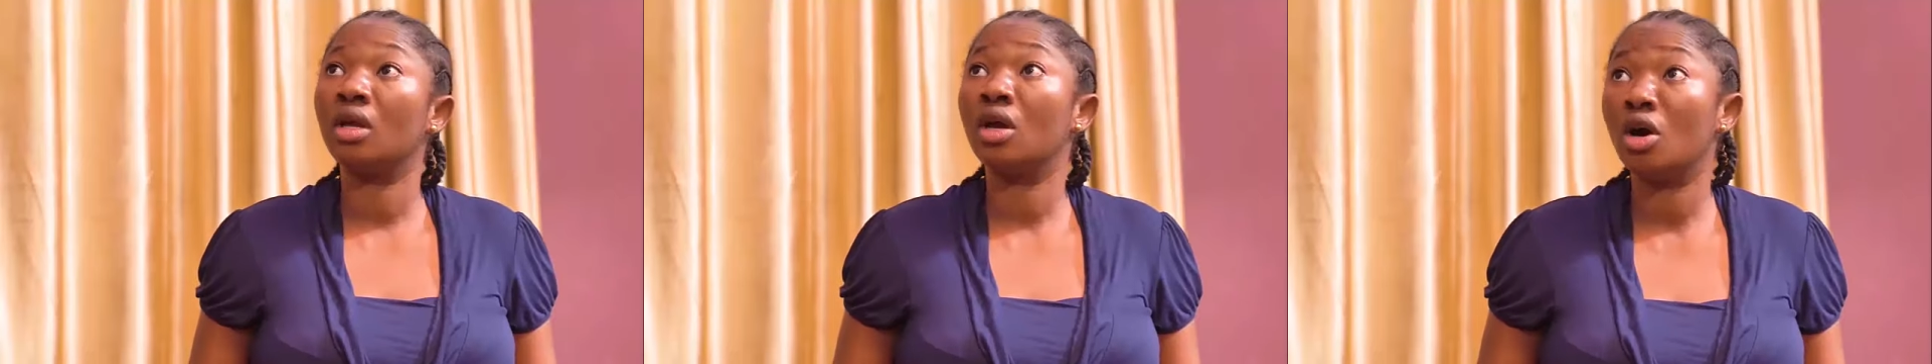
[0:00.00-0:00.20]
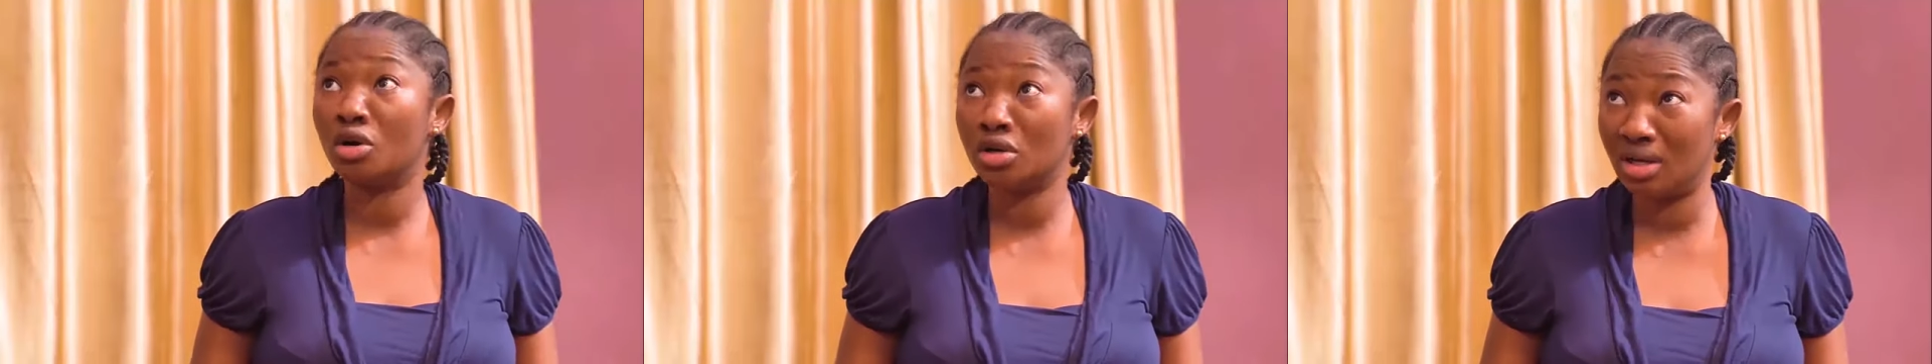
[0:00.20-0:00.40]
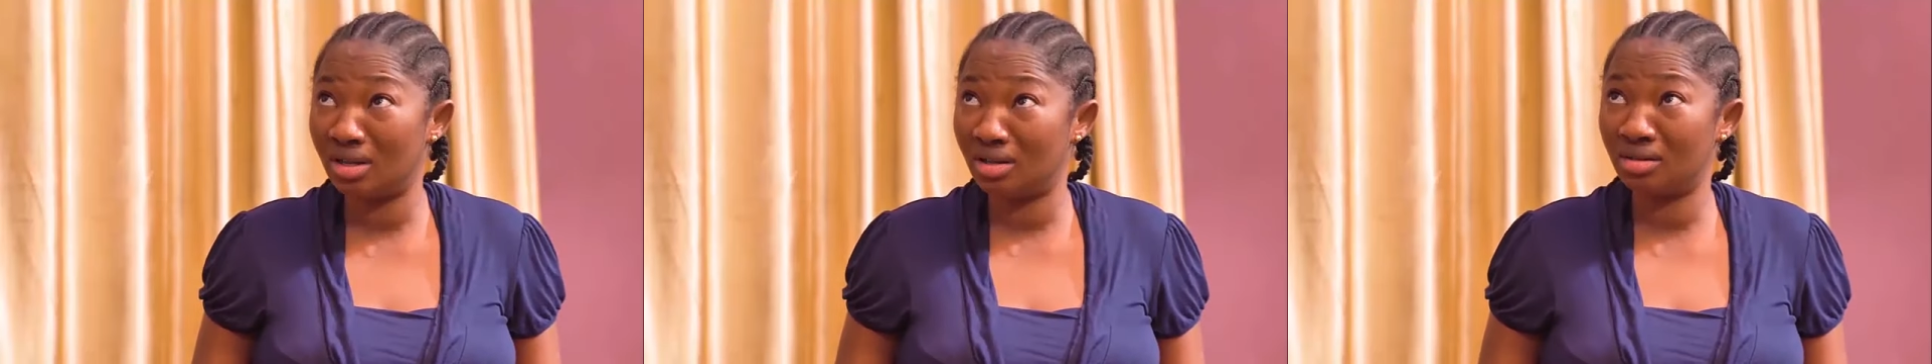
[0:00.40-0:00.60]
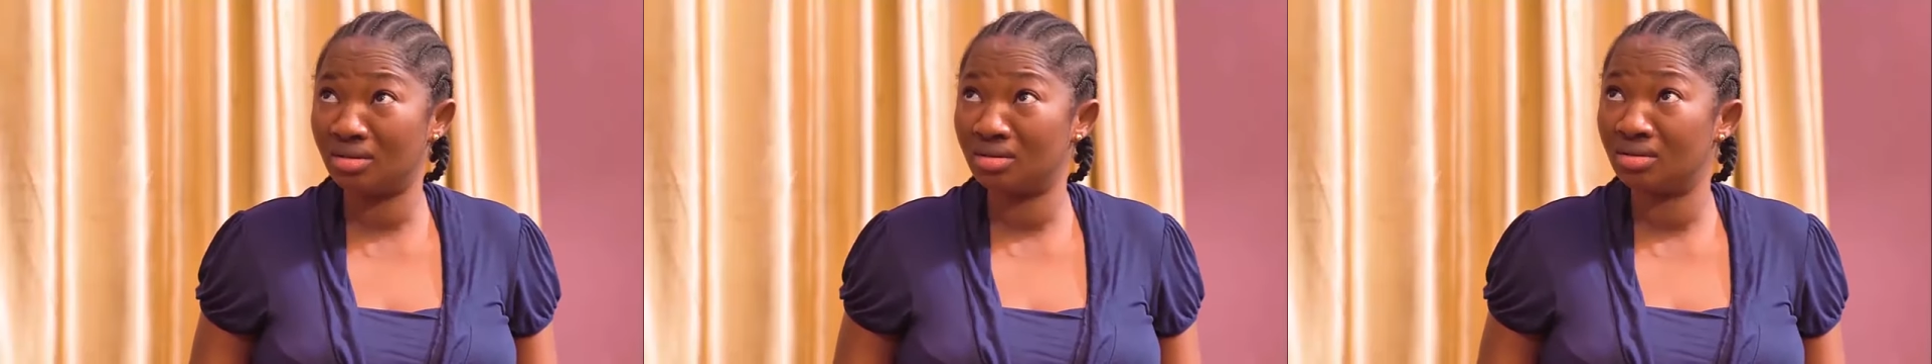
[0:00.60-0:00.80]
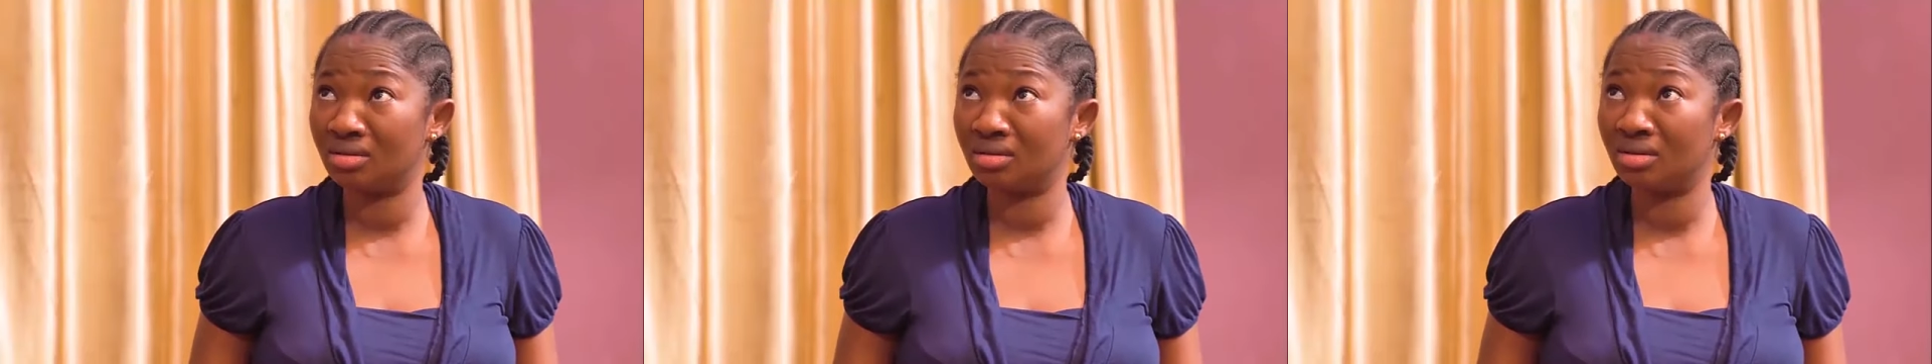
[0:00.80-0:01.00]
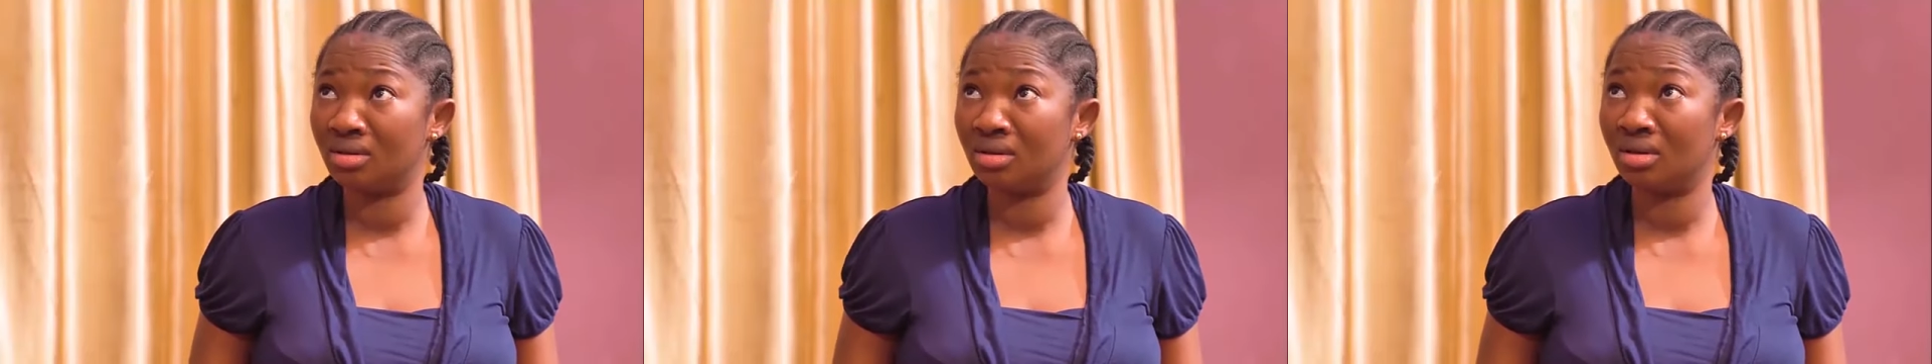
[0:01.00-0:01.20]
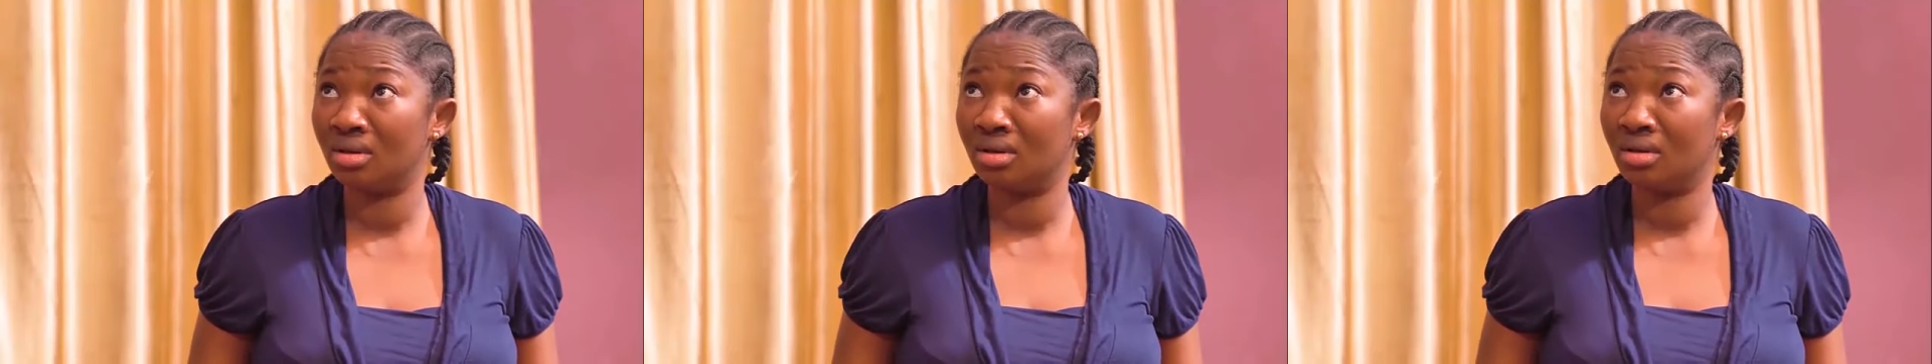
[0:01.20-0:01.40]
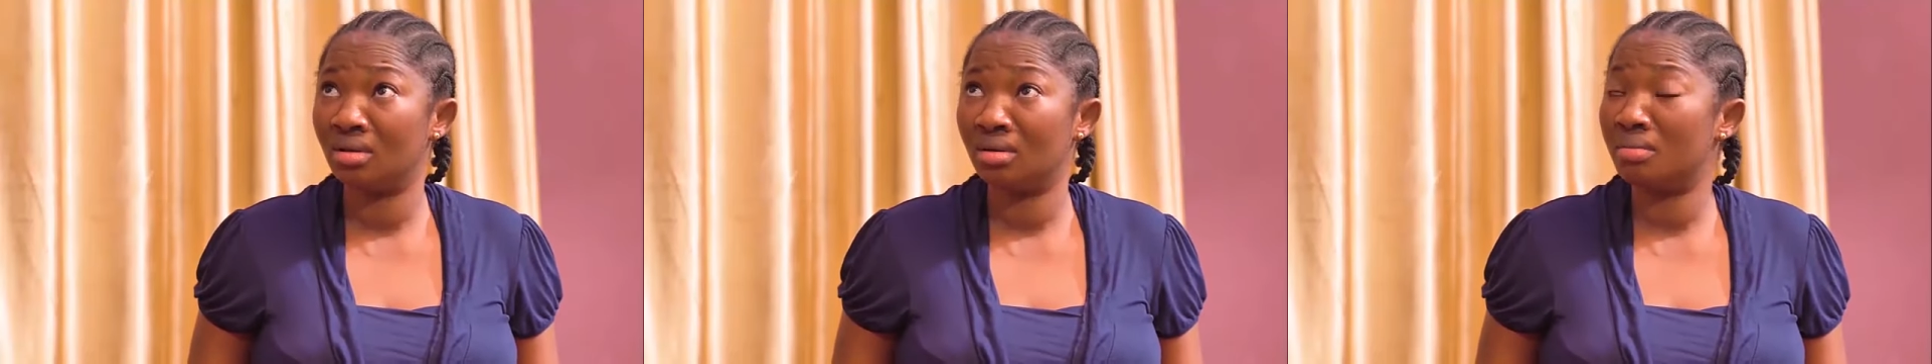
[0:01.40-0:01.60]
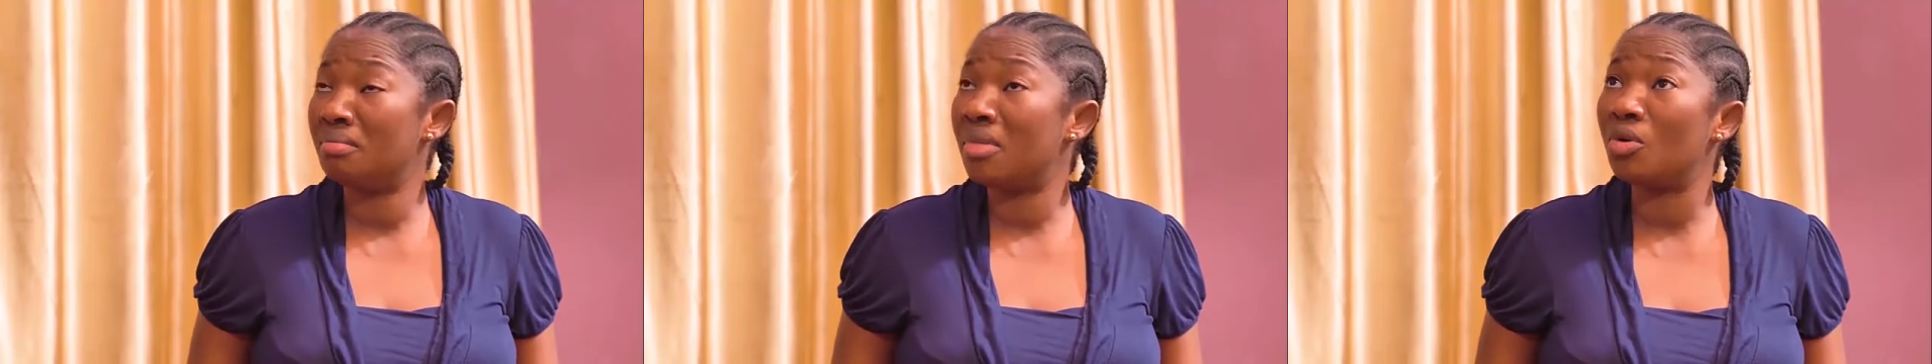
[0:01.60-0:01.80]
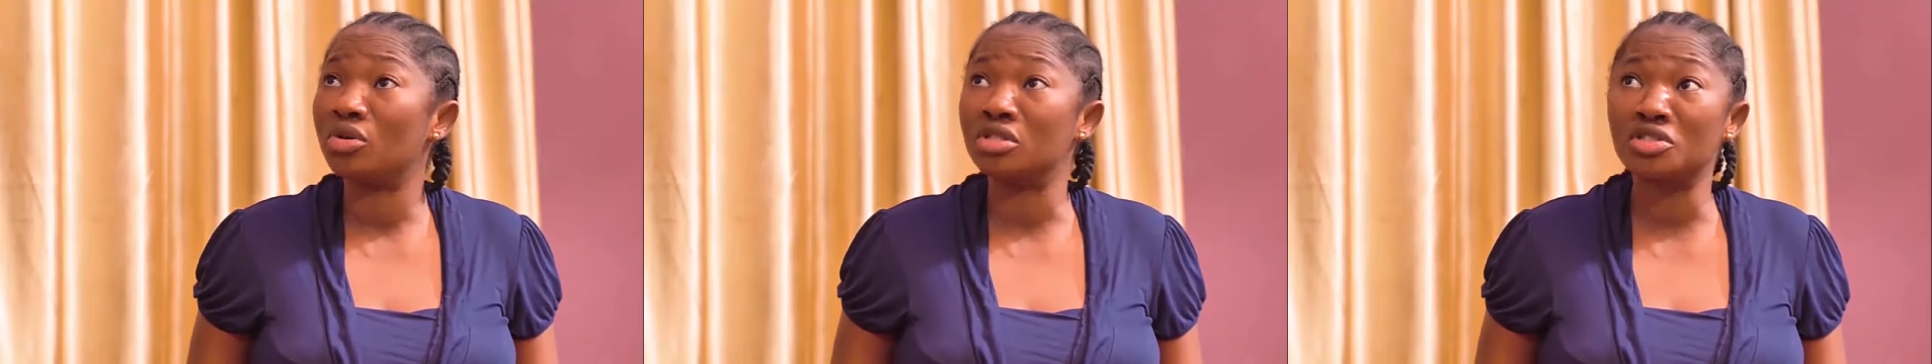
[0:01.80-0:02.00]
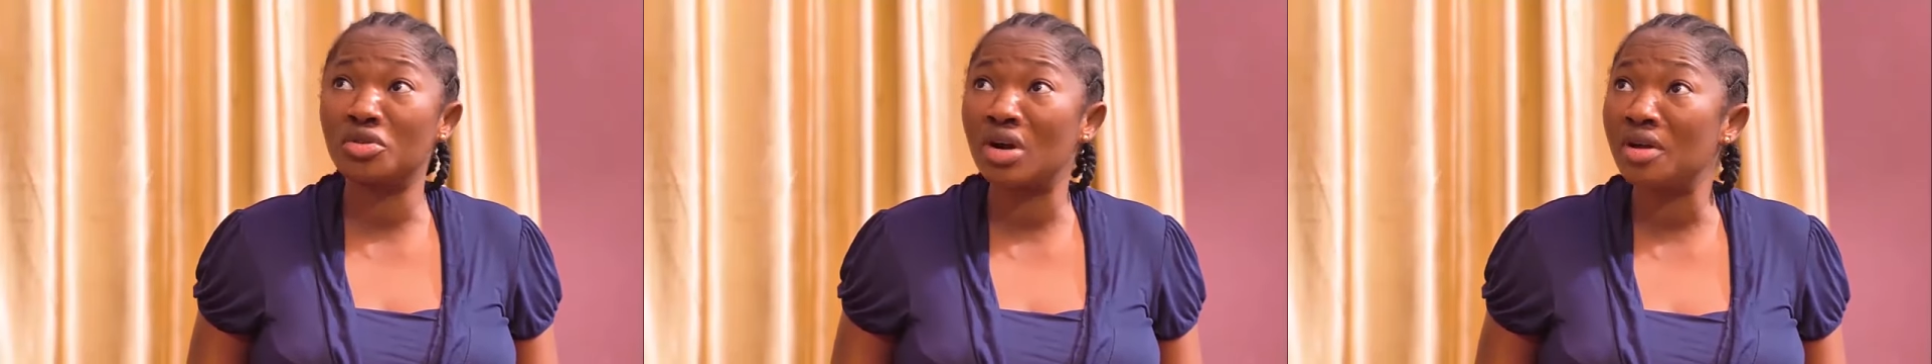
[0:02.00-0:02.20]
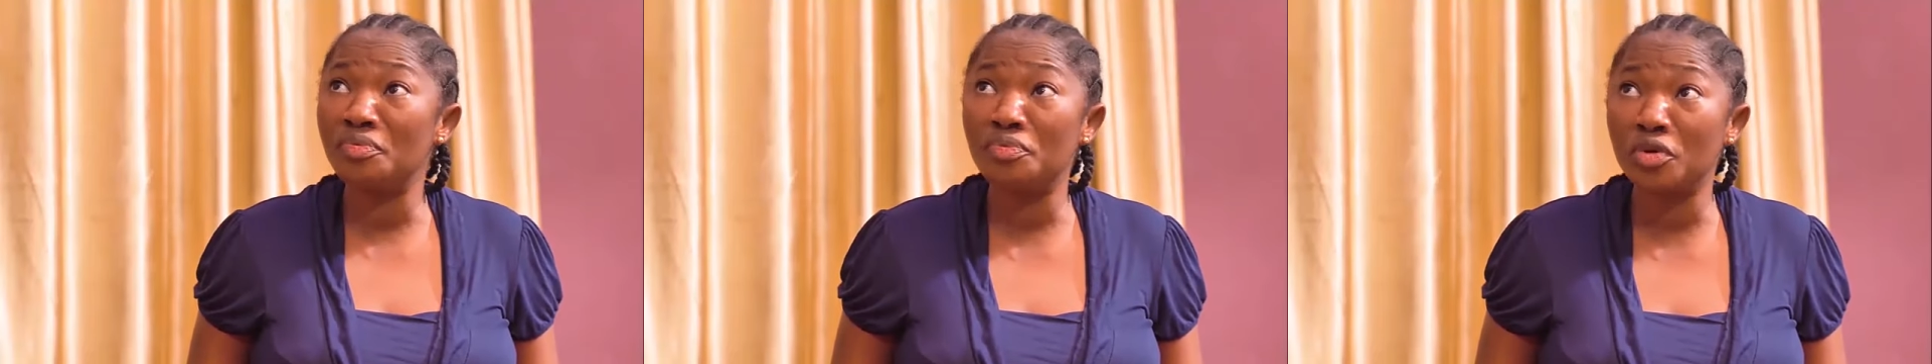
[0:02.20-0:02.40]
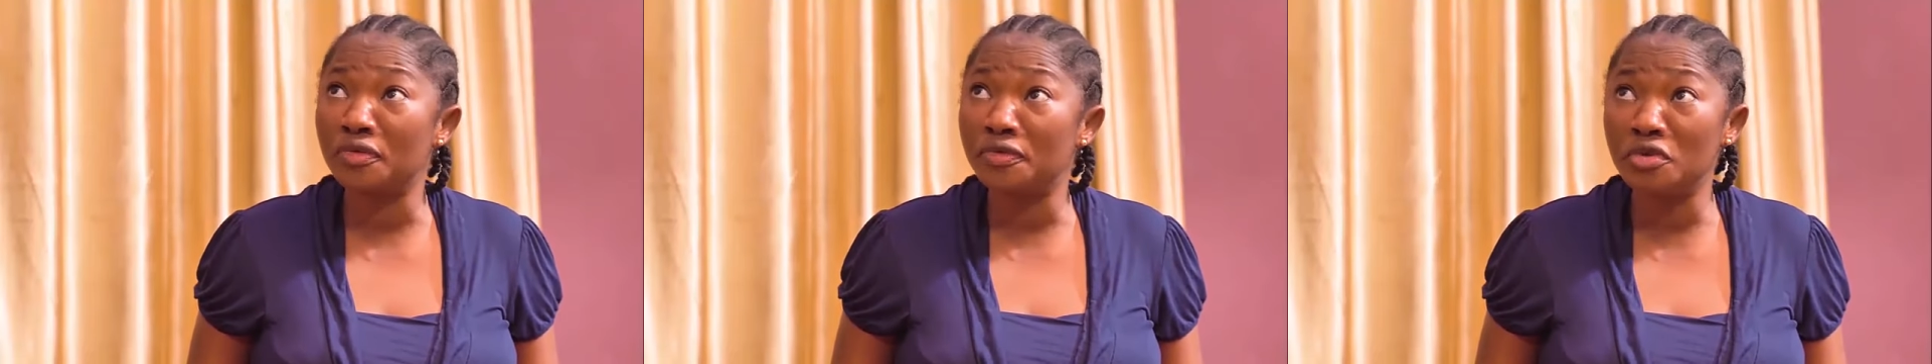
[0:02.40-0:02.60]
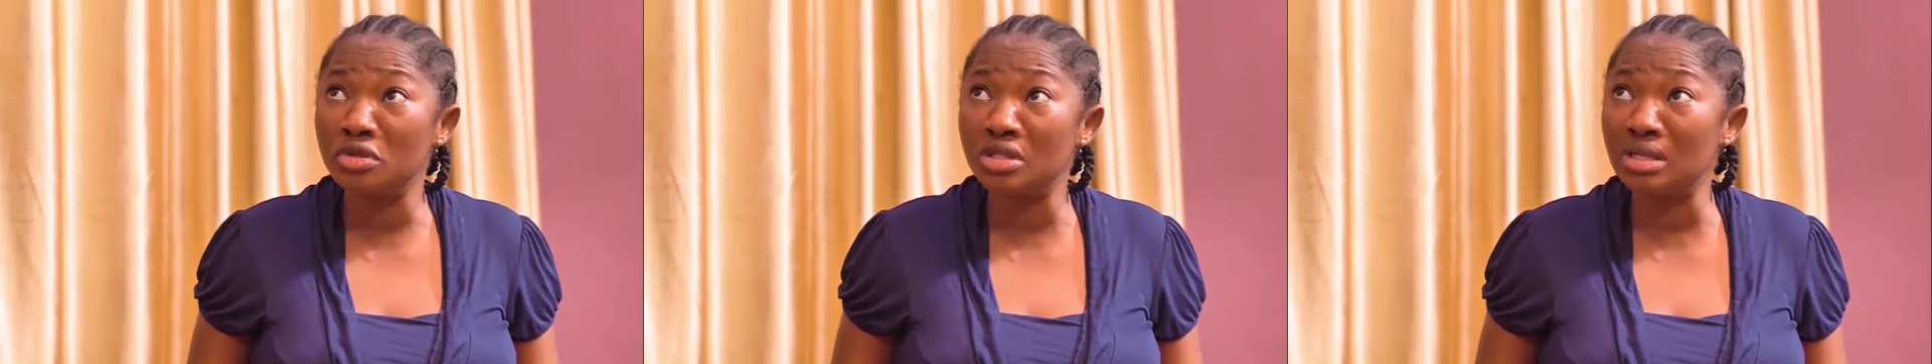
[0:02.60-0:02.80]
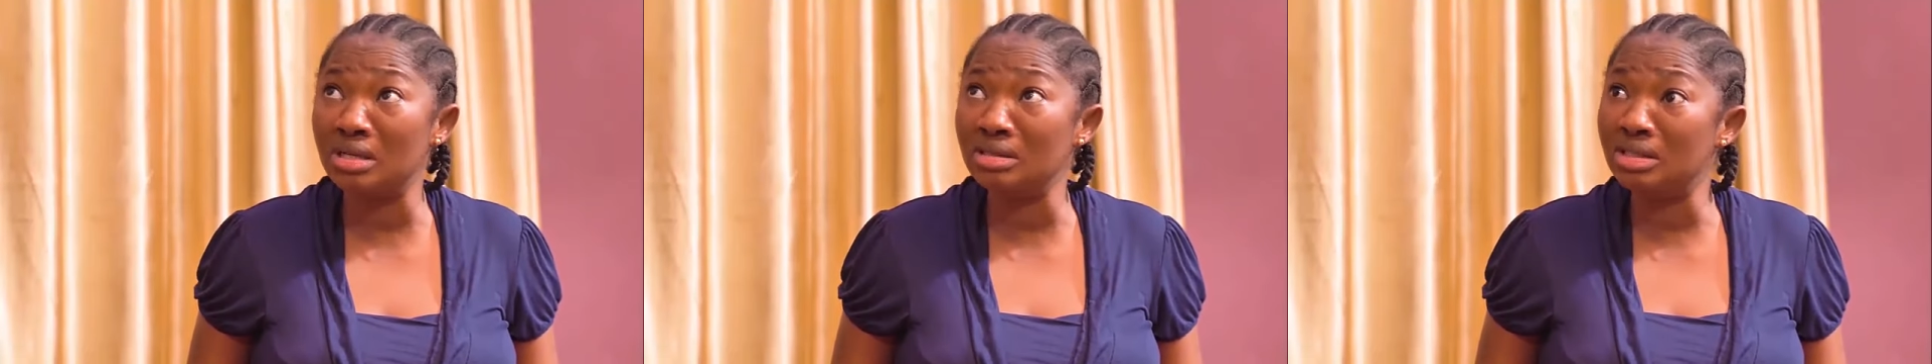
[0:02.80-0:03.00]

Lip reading: Honey, Uma was crying profusely,